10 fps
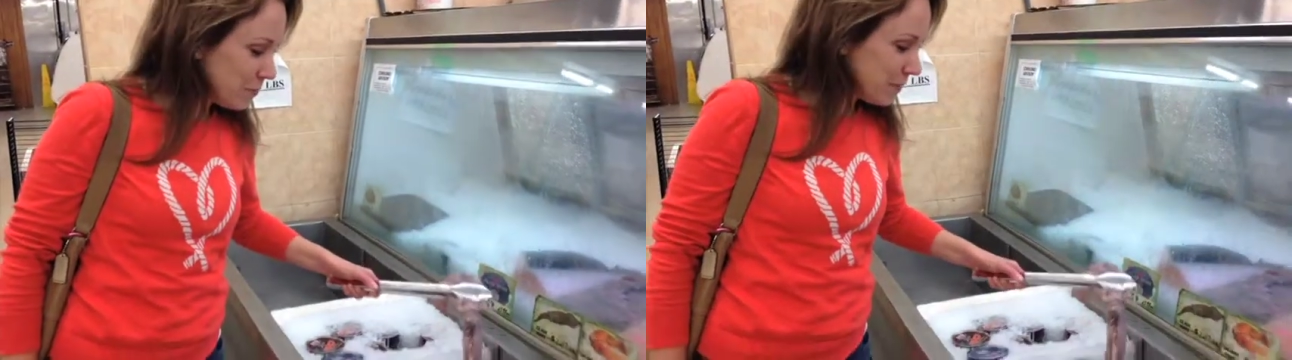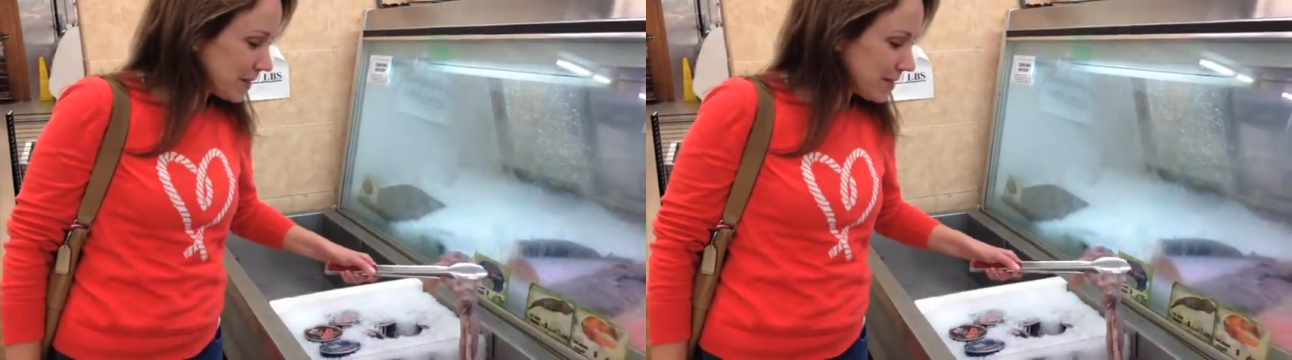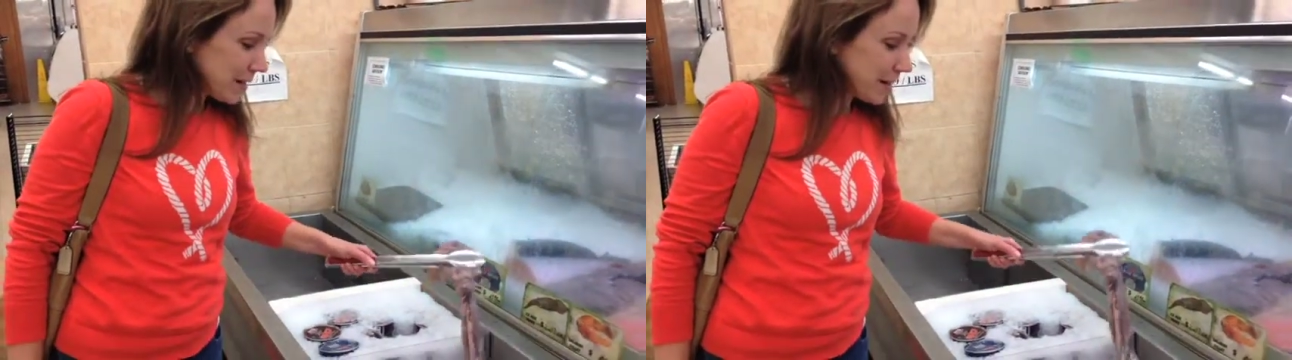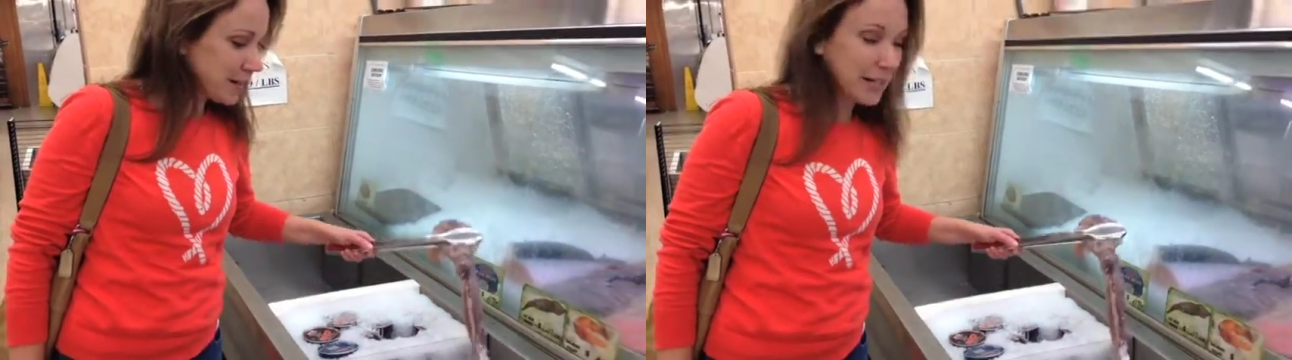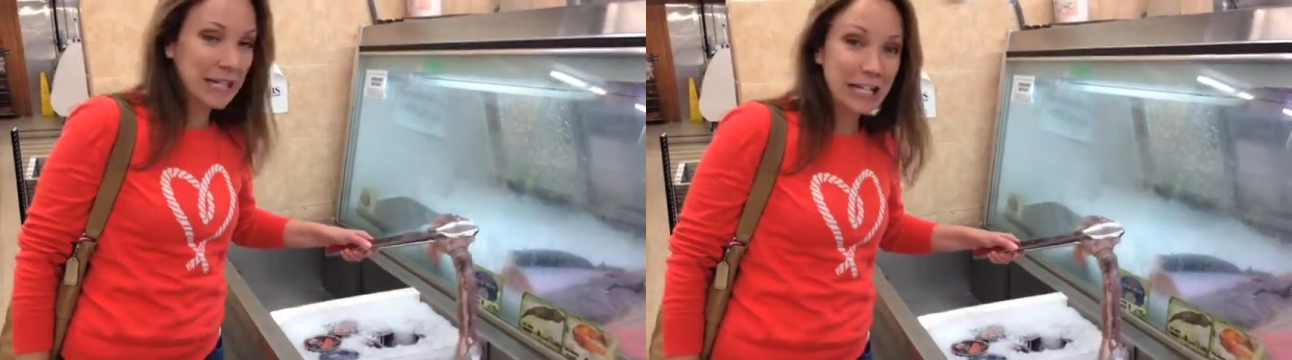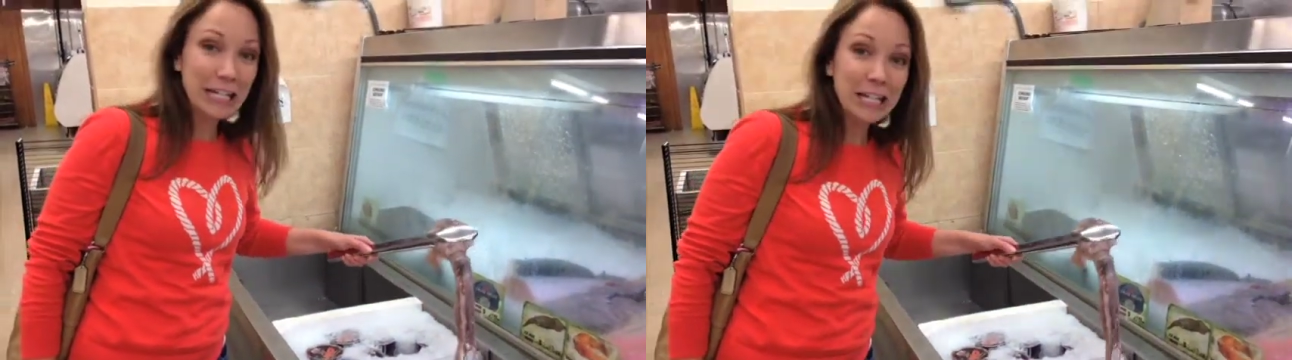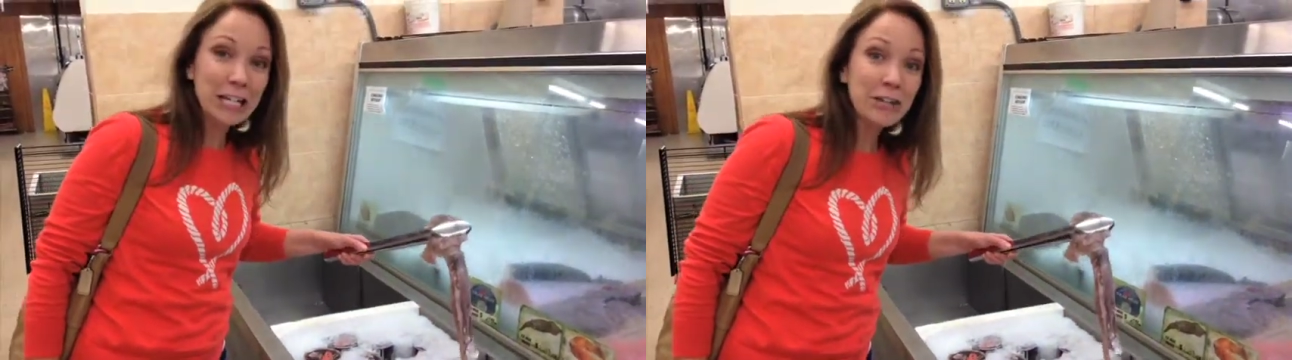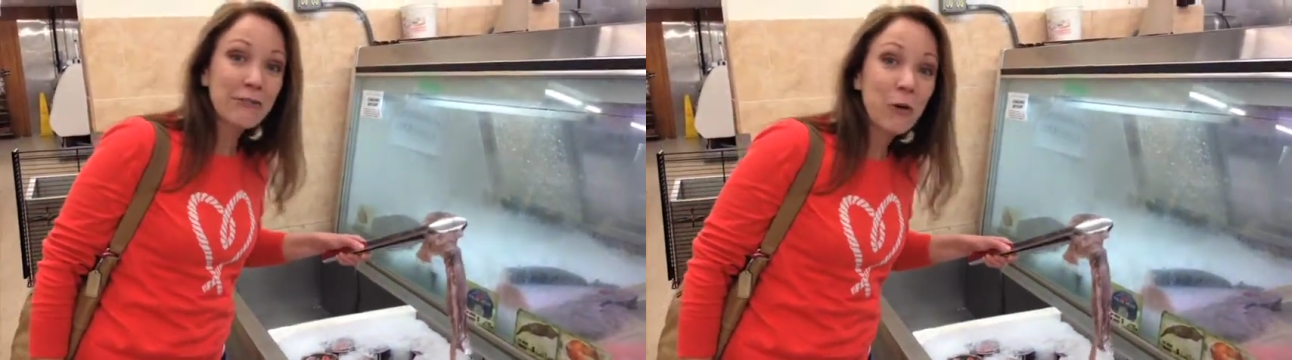but
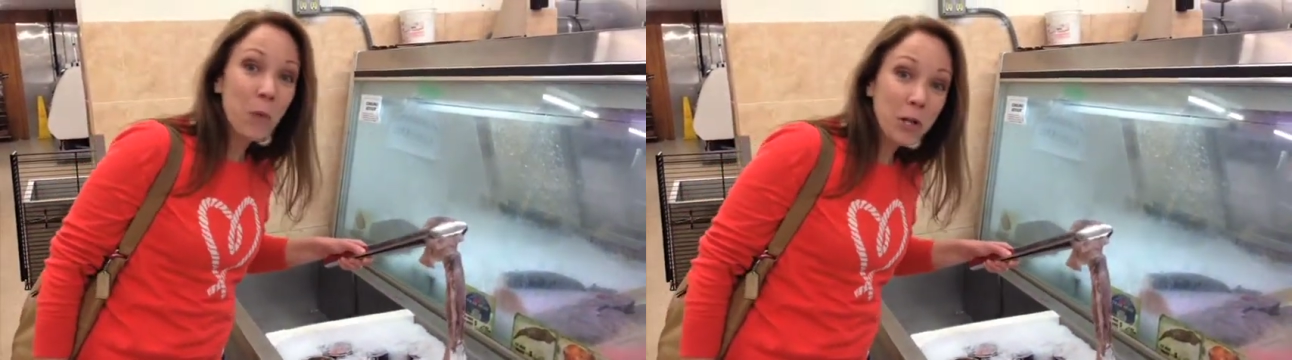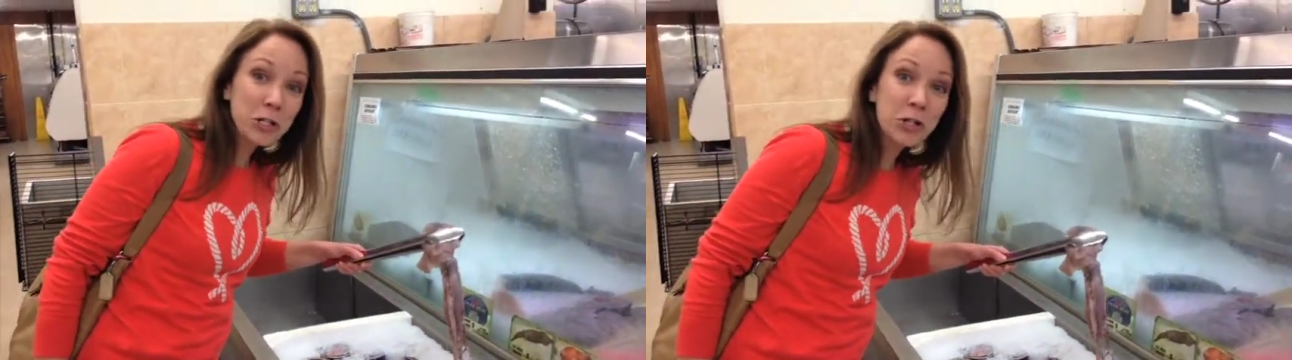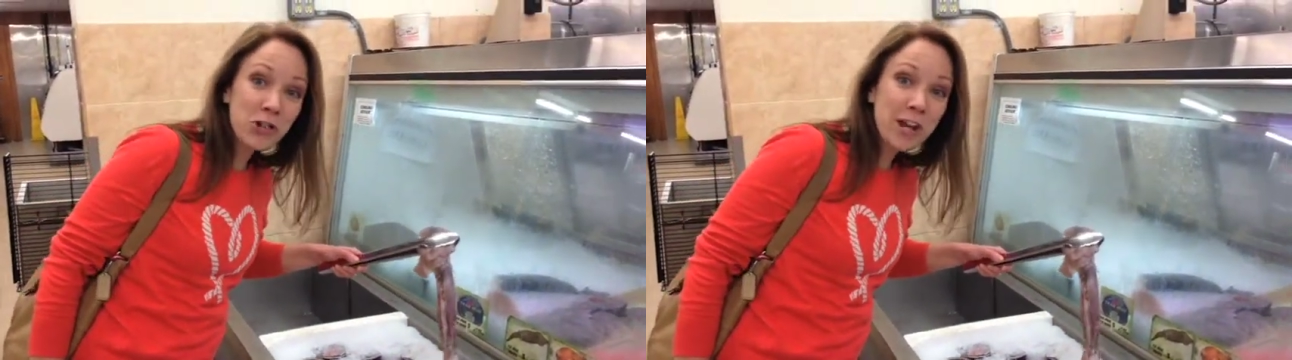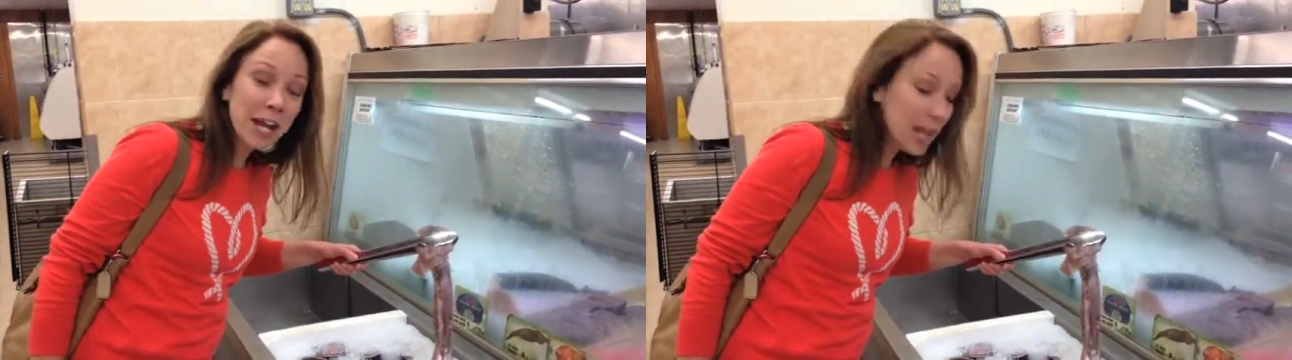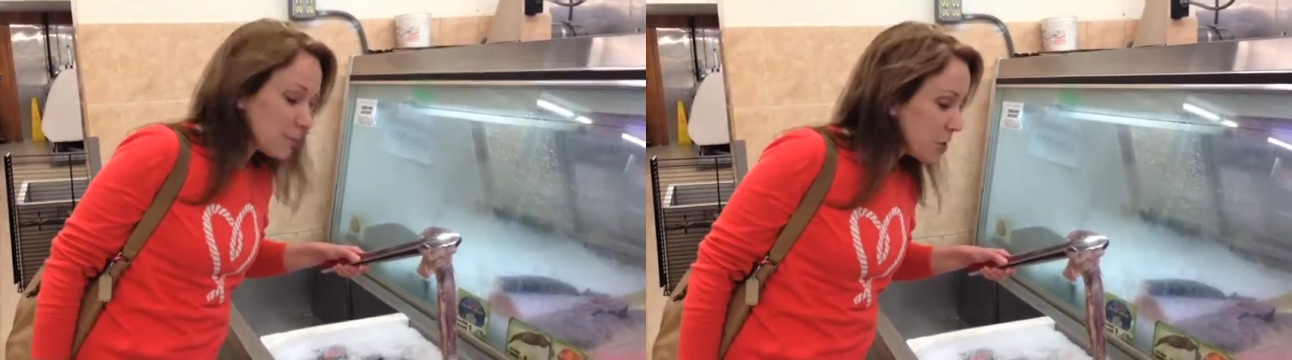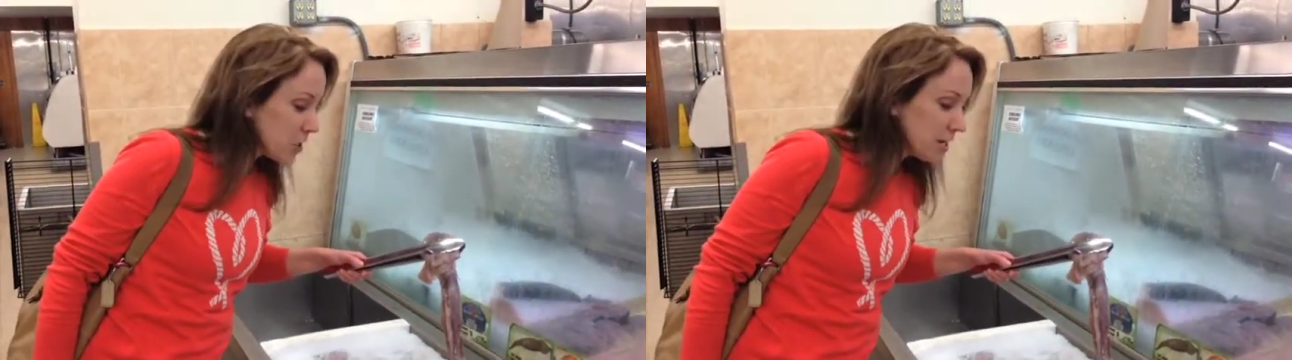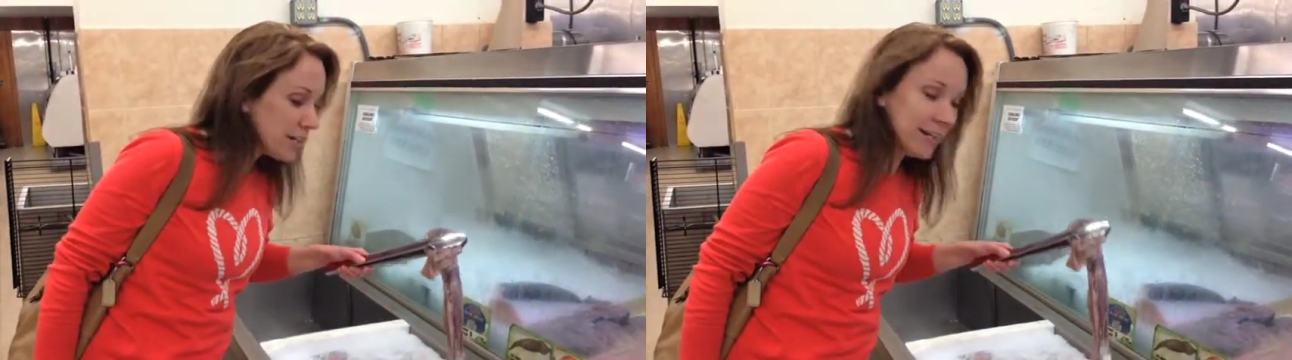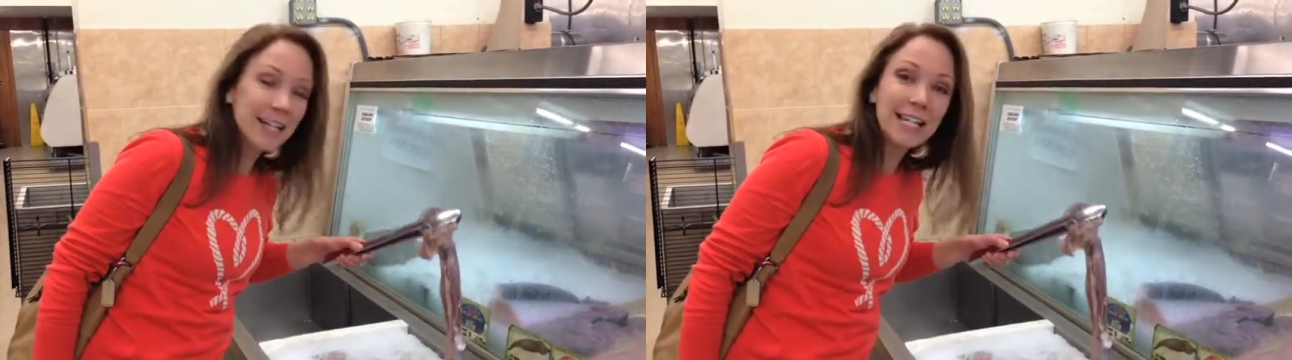if I wanted to try calamari,
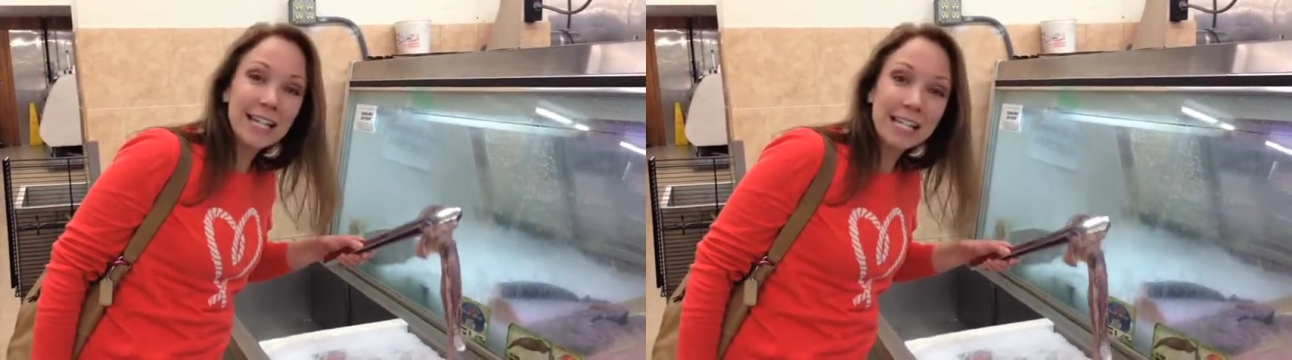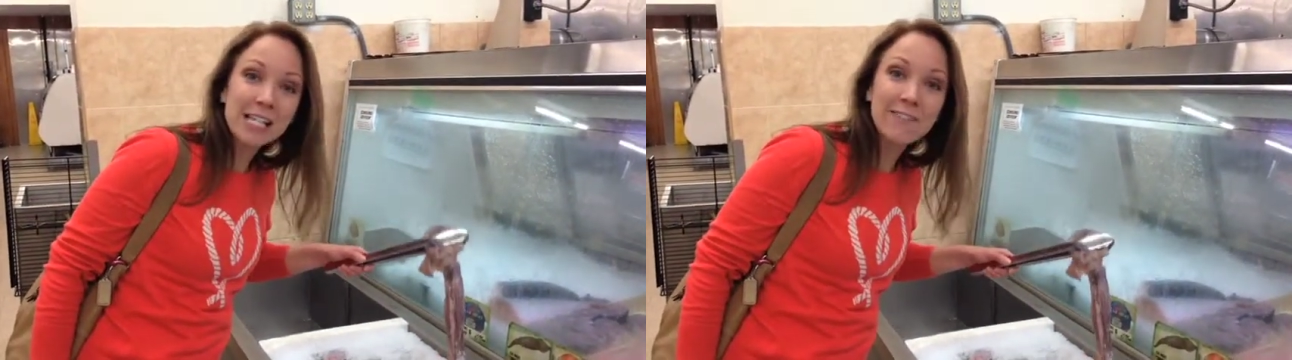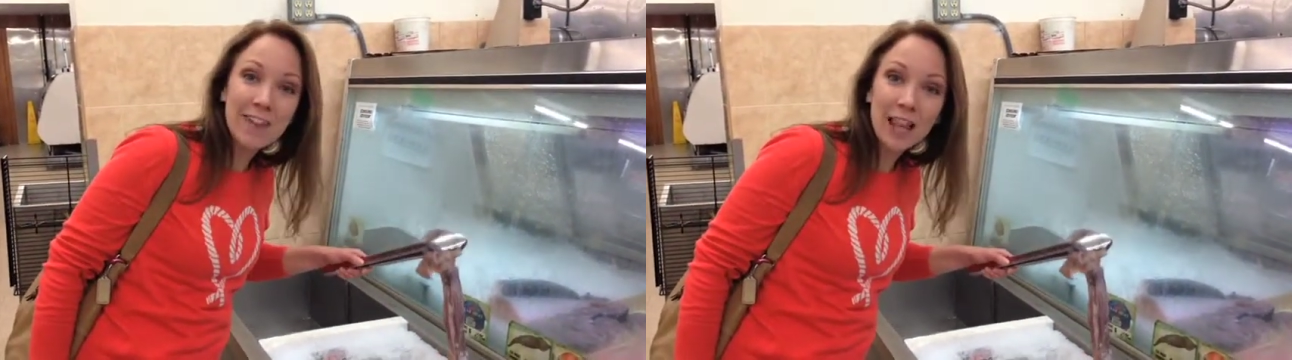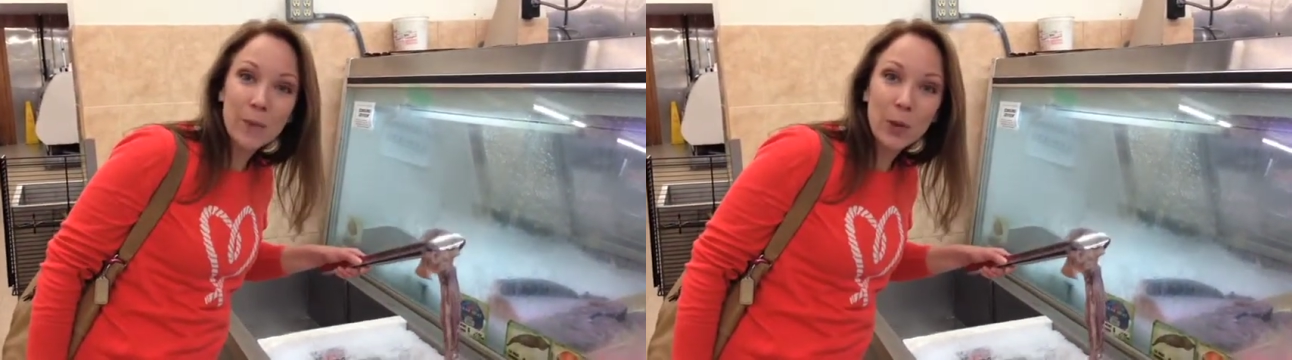it's available.